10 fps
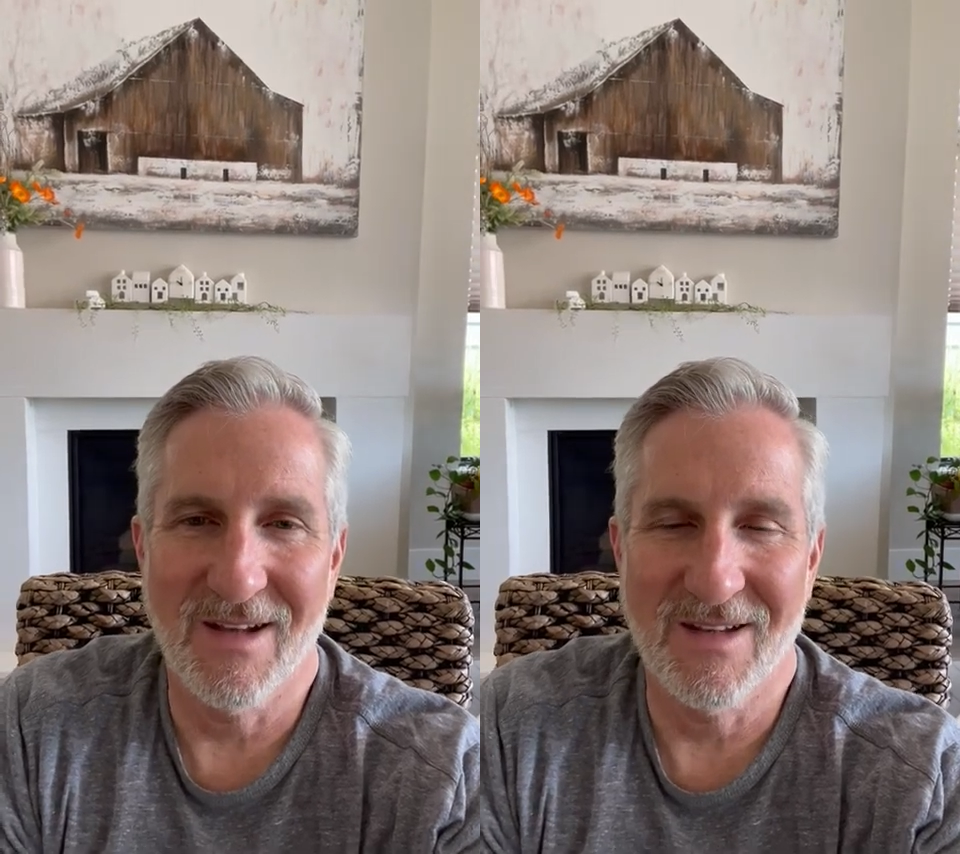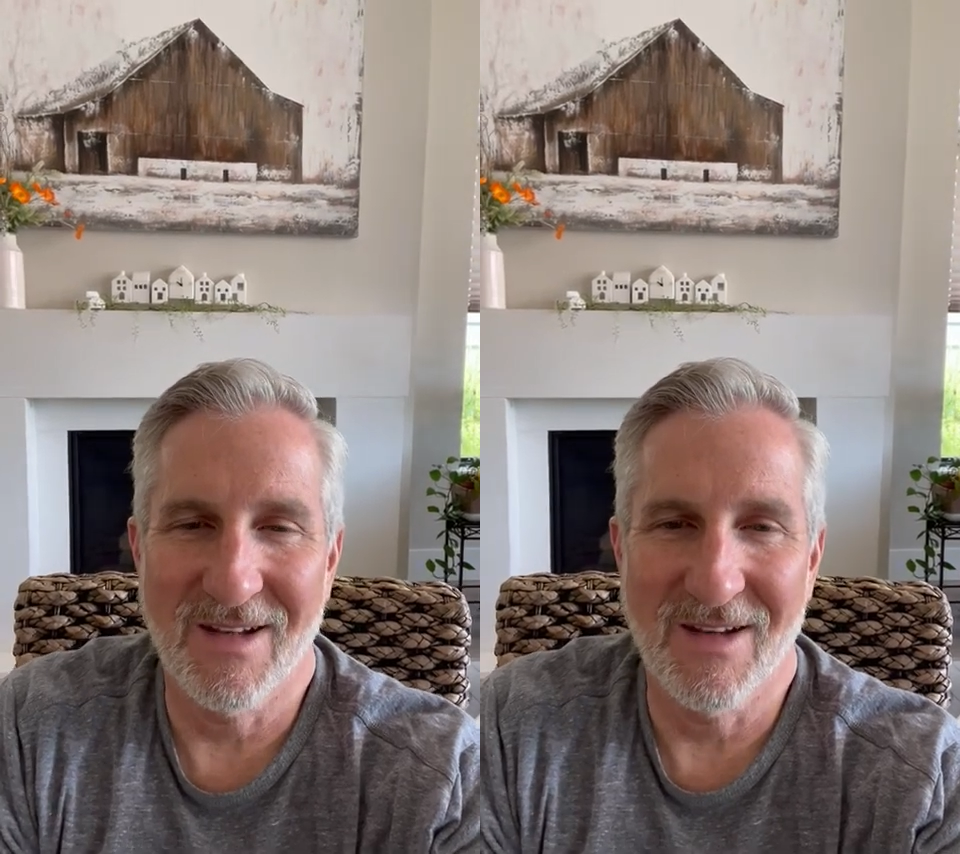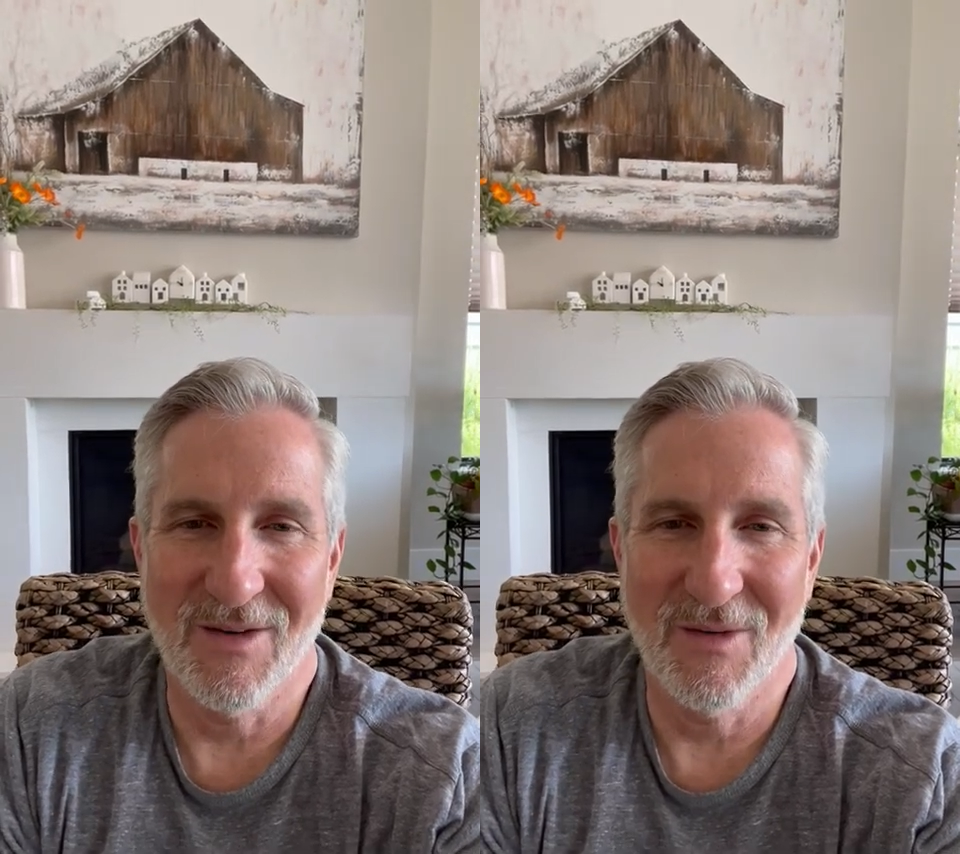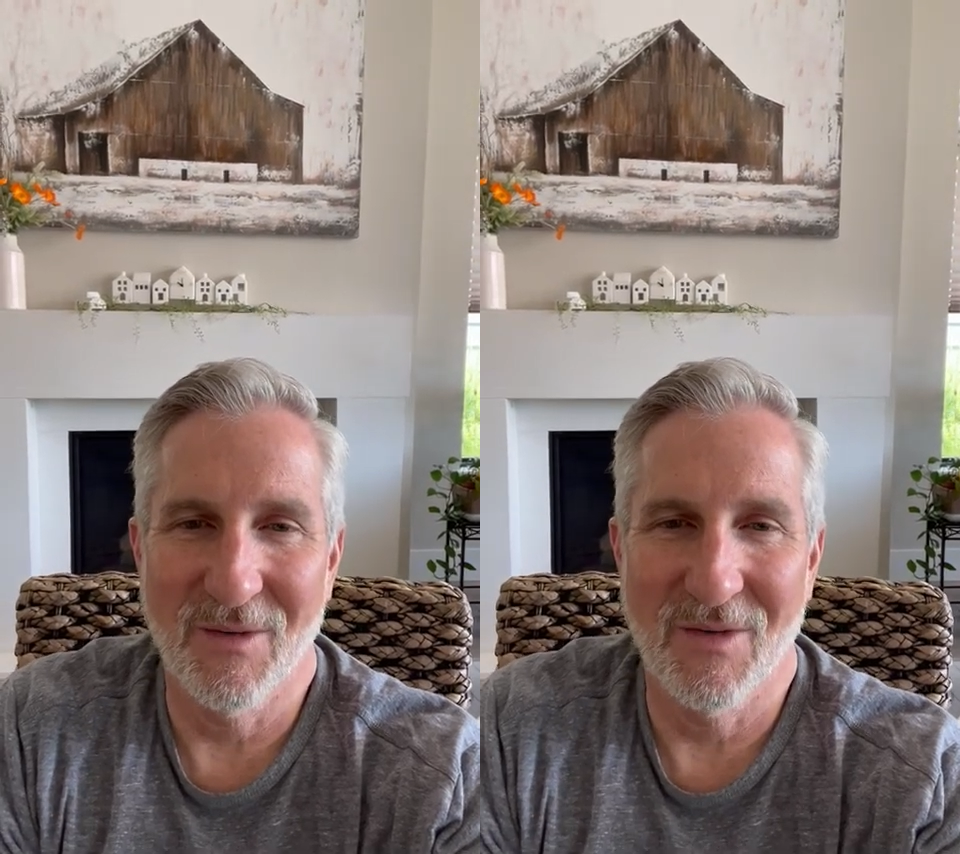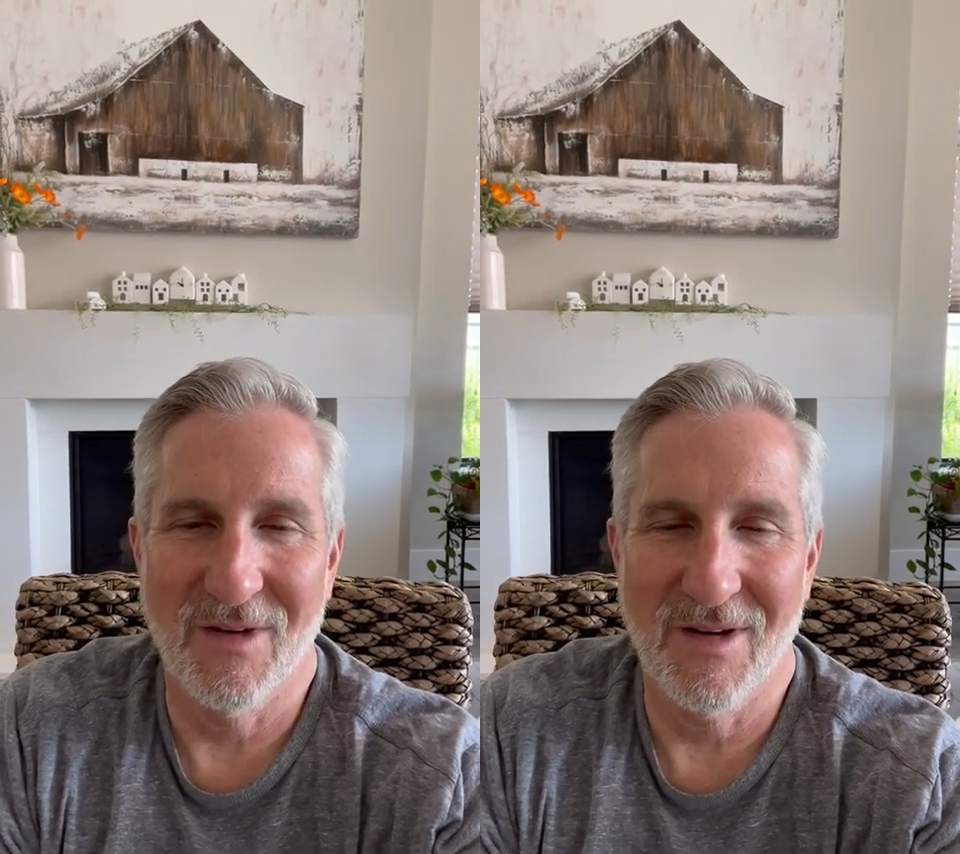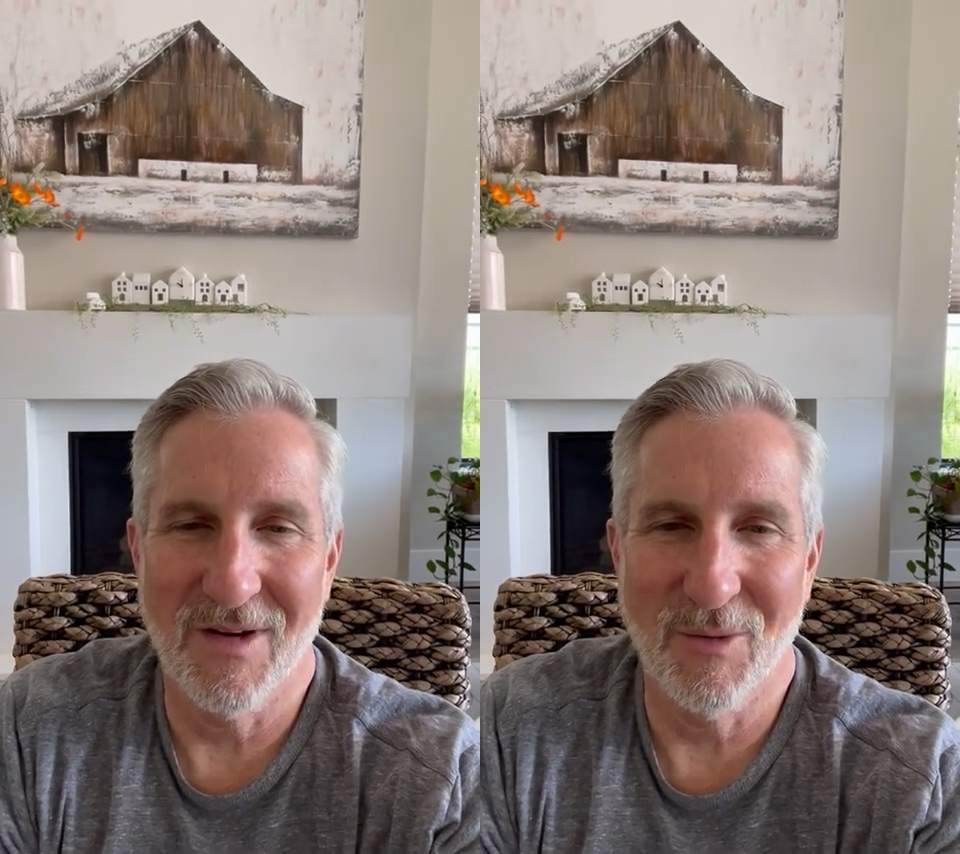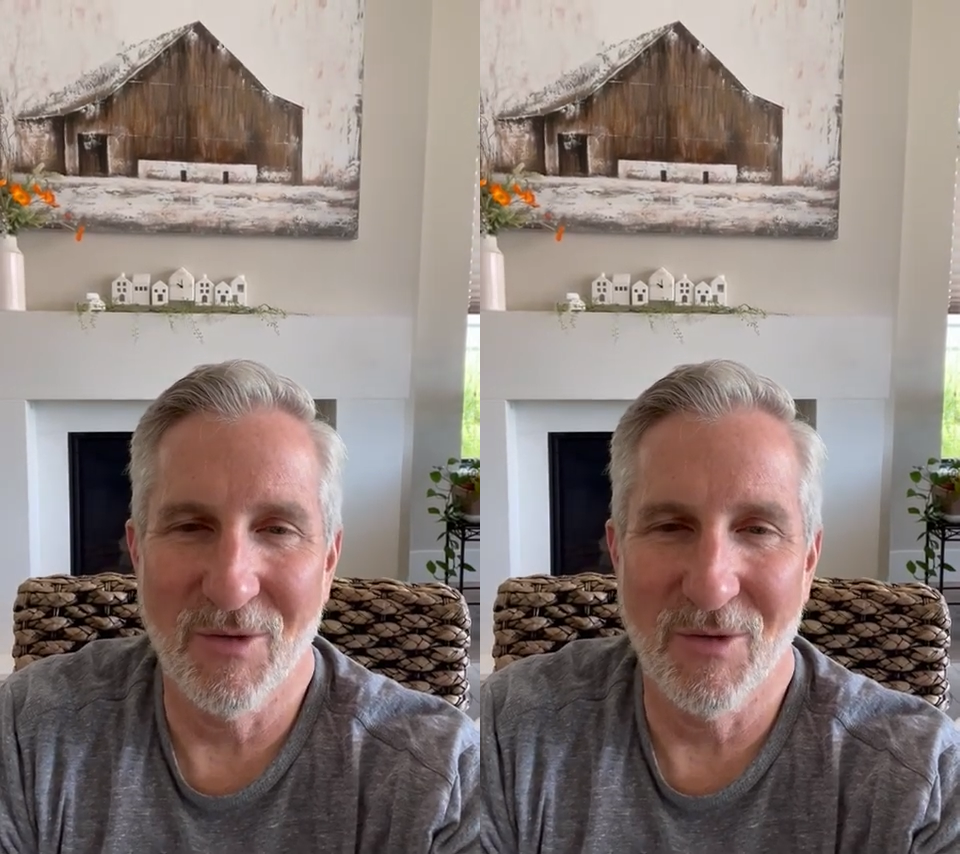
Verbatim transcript: It uh, uh,